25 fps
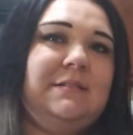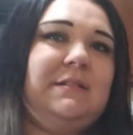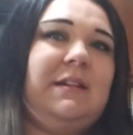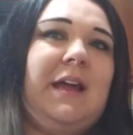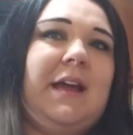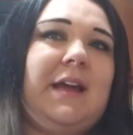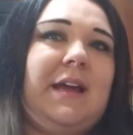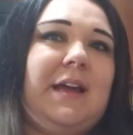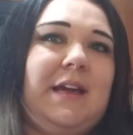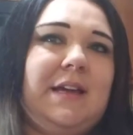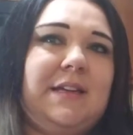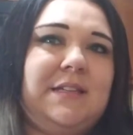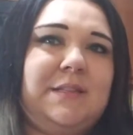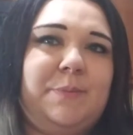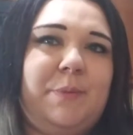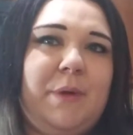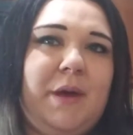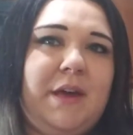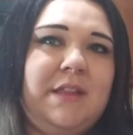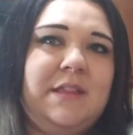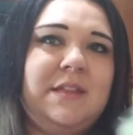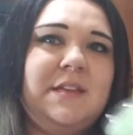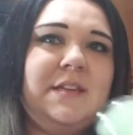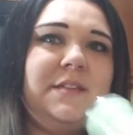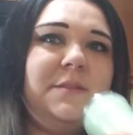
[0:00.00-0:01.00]
like
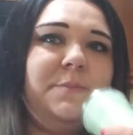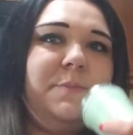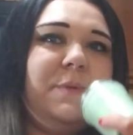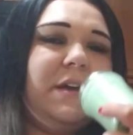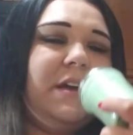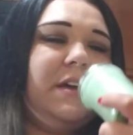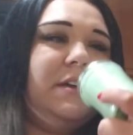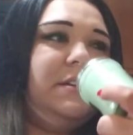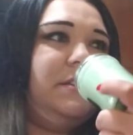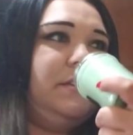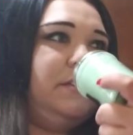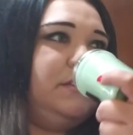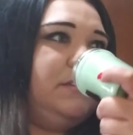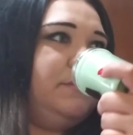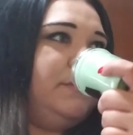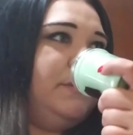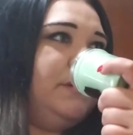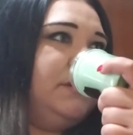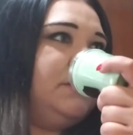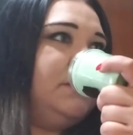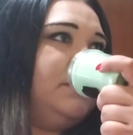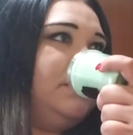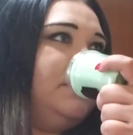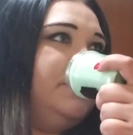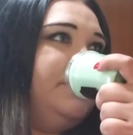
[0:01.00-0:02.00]
explain this because it
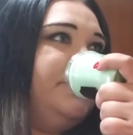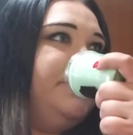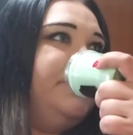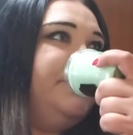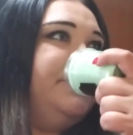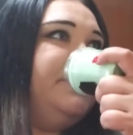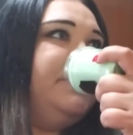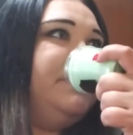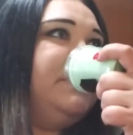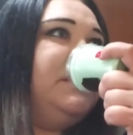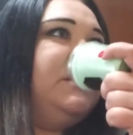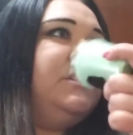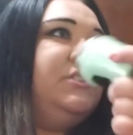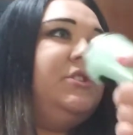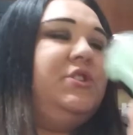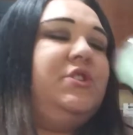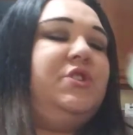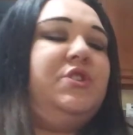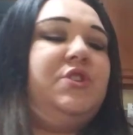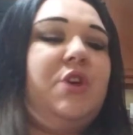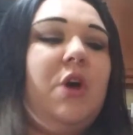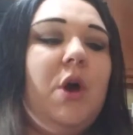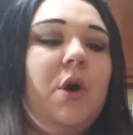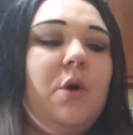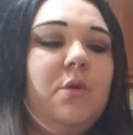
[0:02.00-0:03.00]
smells
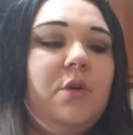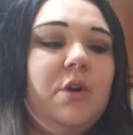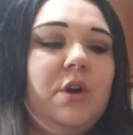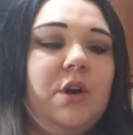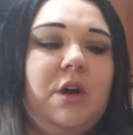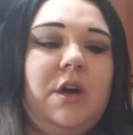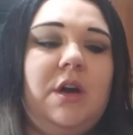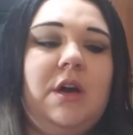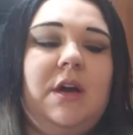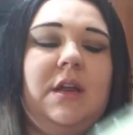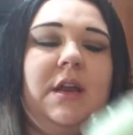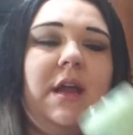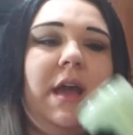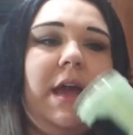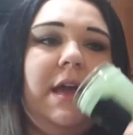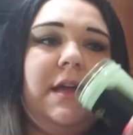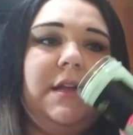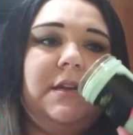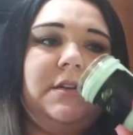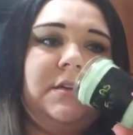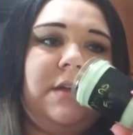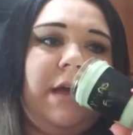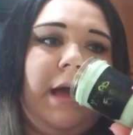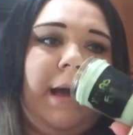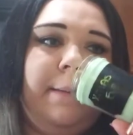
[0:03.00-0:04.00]
so good
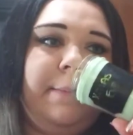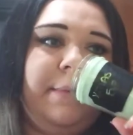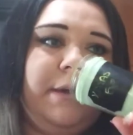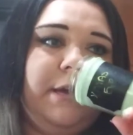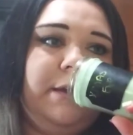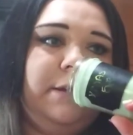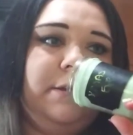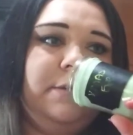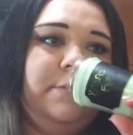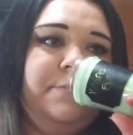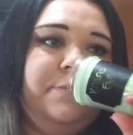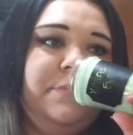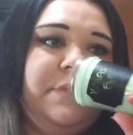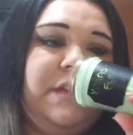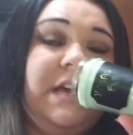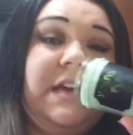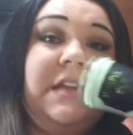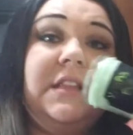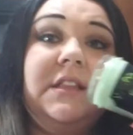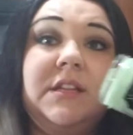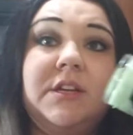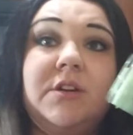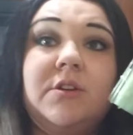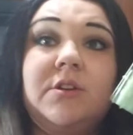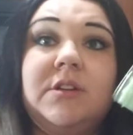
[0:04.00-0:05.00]
and i mean
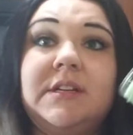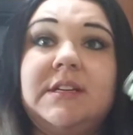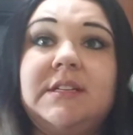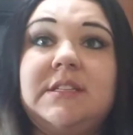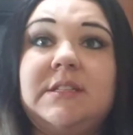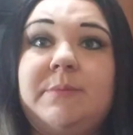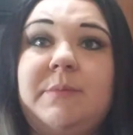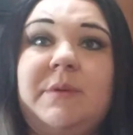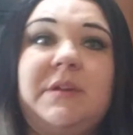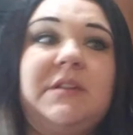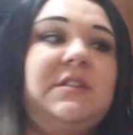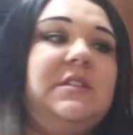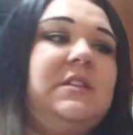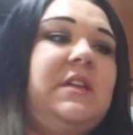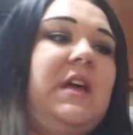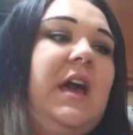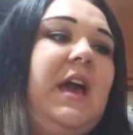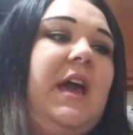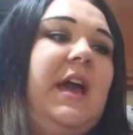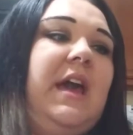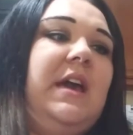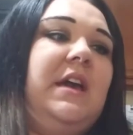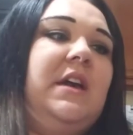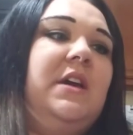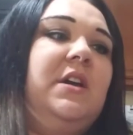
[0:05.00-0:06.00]
it literally smells
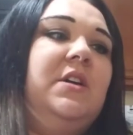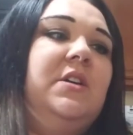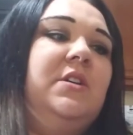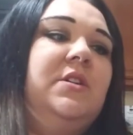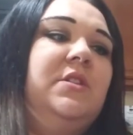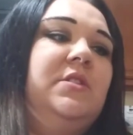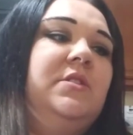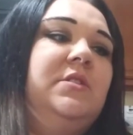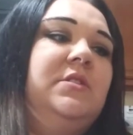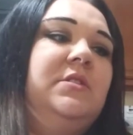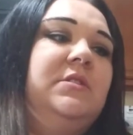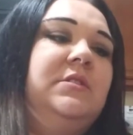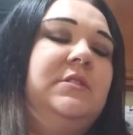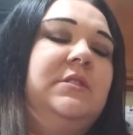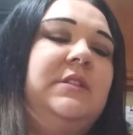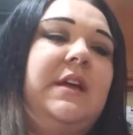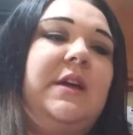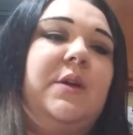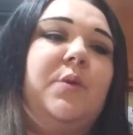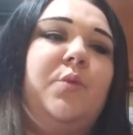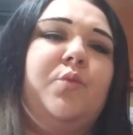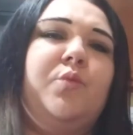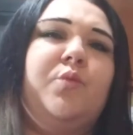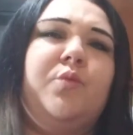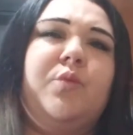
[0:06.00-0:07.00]
like
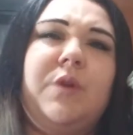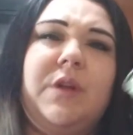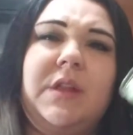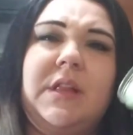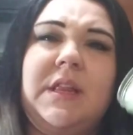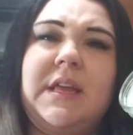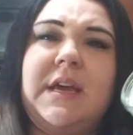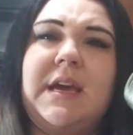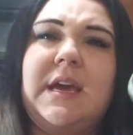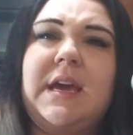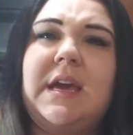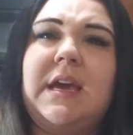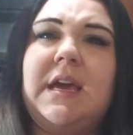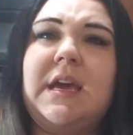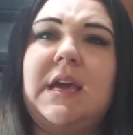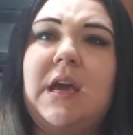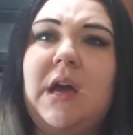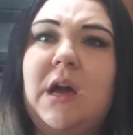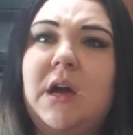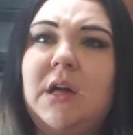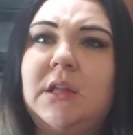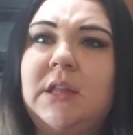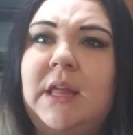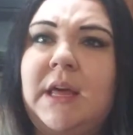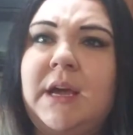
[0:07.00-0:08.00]
like really
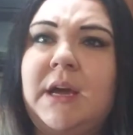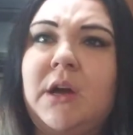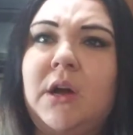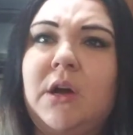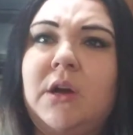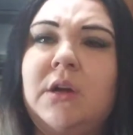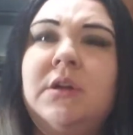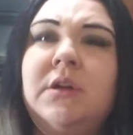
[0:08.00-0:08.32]
like